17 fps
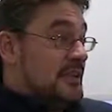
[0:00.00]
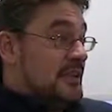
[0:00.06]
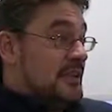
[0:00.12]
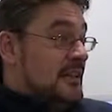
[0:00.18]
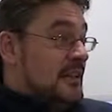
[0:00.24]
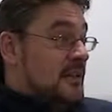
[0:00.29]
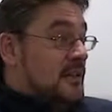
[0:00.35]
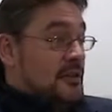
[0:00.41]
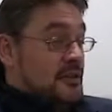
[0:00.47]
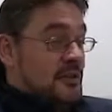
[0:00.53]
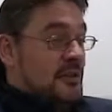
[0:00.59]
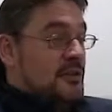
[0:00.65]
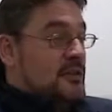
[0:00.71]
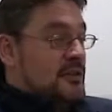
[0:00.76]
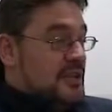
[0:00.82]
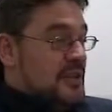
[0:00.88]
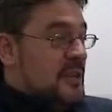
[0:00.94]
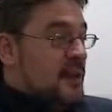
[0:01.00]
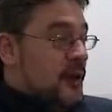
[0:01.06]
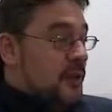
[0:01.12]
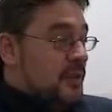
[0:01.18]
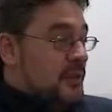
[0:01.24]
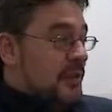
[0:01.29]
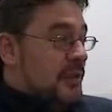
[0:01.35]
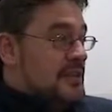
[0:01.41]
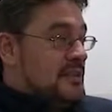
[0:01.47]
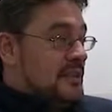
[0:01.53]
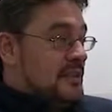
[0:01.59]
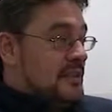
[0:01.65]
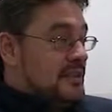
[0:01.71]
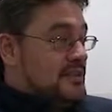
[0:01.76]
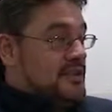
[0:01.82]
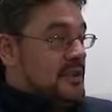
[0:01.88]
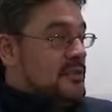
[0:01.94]
As long as the operator
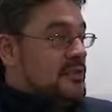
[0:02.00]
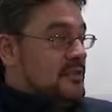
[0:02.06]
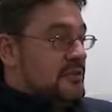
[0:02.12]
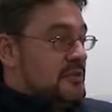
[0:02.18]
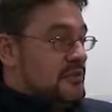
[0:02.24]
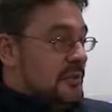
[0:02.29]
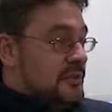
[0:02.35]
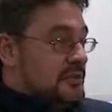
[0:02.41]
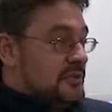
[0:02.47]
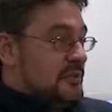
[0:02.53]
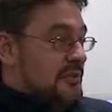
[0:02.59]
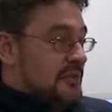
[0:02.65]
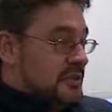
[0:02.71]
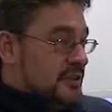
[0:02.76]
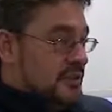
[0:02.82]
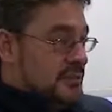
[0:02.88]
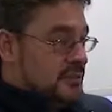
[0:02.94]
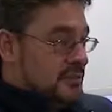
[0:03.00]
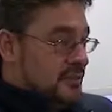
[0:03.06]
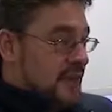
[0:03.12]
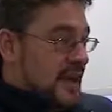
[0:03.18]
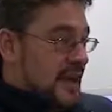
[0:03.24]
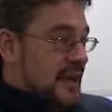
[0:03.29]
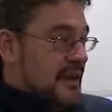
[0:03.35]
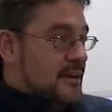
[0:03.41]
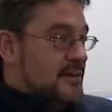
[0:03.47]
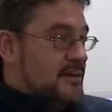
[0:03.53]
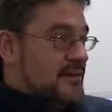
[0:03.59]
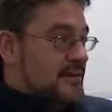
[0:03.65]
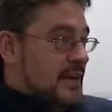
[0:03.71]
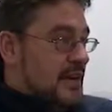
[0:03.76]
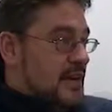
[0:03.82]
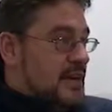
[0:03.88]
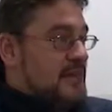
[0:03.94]
is socially responsible in terms of how
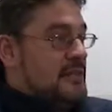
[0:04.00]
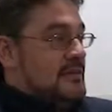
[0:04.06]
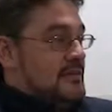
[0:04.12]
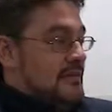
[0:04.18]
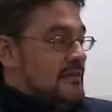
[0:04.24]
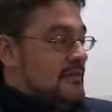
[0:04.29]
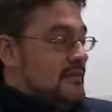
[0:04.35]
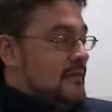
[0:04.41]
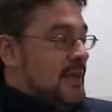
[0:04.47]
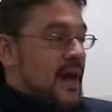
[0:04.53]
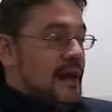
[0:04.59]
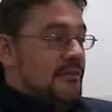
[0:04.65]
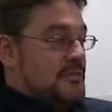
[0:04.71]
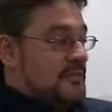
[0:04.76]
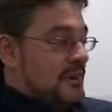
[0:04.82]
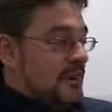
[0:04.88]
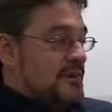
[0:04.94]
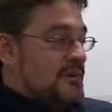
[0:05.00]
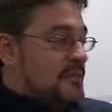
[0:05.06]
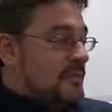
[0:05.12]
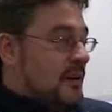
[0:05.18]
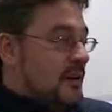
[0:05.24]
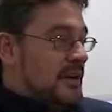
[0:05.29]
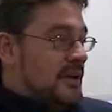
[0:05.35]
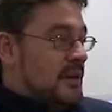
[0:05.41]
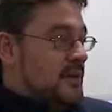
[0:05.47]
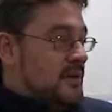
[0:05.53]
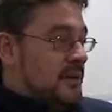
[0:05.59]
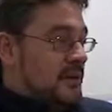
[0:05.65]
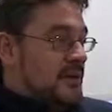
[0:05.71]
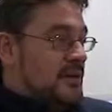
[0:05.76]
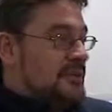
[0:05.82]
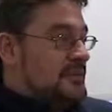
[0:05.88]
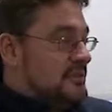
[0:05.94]
they advertise and market their
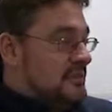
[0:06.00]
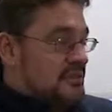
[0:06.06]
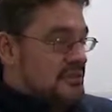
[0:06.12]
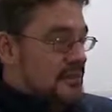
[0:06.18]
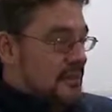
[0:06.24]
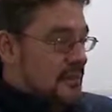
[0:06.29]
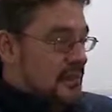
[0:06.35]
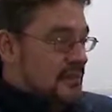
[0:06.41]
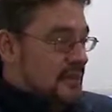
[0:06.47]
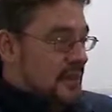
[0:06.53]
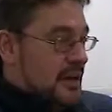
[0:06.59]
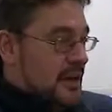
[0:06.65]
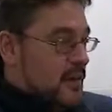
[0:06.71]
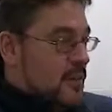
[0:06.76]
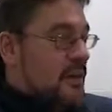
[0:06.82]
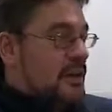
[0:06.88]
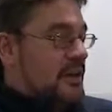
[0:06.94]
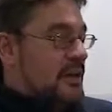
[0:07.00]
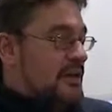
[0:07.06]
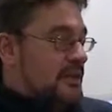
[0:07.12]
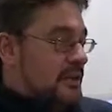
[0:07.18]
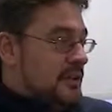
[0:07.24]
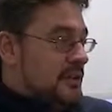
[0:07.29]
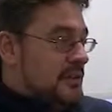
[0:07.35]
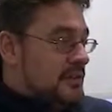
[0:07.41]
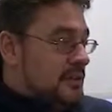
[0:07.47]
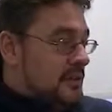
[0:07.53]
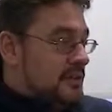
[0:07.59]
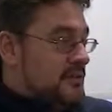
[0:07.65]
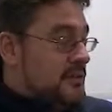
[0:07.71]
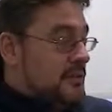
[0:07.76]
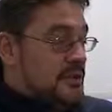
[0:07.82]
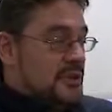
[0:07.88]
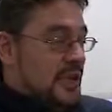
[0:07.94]
products, decide what they're going to do in
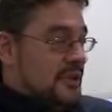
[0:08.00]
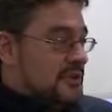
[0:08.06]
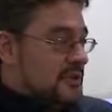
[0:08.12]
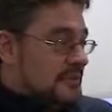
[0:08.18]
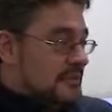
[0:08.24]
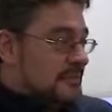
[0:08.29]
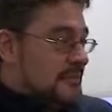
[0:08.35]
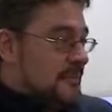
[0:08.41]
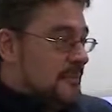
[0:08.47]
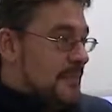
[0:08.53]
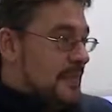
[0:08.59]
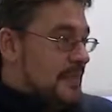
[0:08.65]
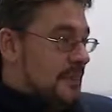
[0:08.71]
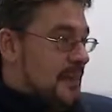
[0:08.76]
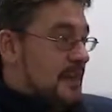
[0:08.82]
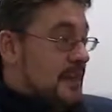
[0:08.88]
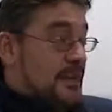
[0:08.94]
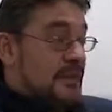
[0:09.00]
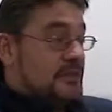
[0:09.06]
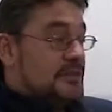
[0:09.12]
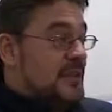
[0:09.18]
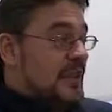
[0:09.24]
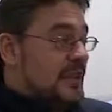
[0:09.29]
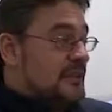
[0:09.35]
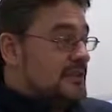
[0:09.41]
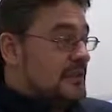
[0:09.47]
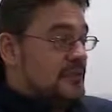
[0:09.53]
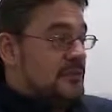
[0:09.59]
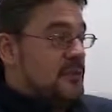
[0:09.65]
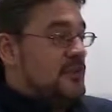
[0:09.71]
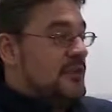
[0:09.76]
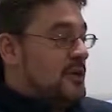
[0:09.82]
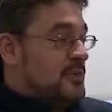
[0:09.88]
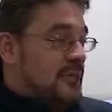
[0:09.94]
terms of protecting their clientele, I've
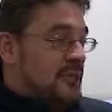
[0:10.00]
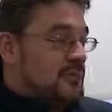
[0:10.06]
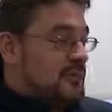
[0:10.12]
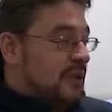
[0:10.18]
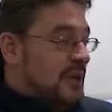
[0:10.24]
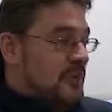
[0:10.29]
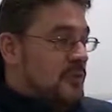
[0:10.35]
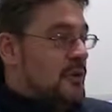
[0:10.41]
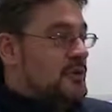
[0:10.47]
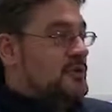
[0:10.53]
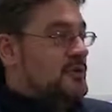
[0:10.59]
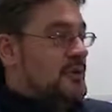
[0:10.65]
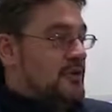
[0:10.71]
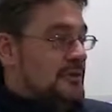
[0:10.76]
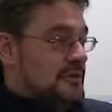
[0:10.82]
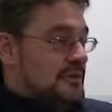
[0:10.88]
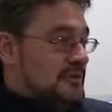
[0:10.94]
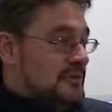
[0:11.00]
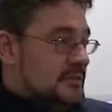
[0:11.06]
got no problems with that whatsoever.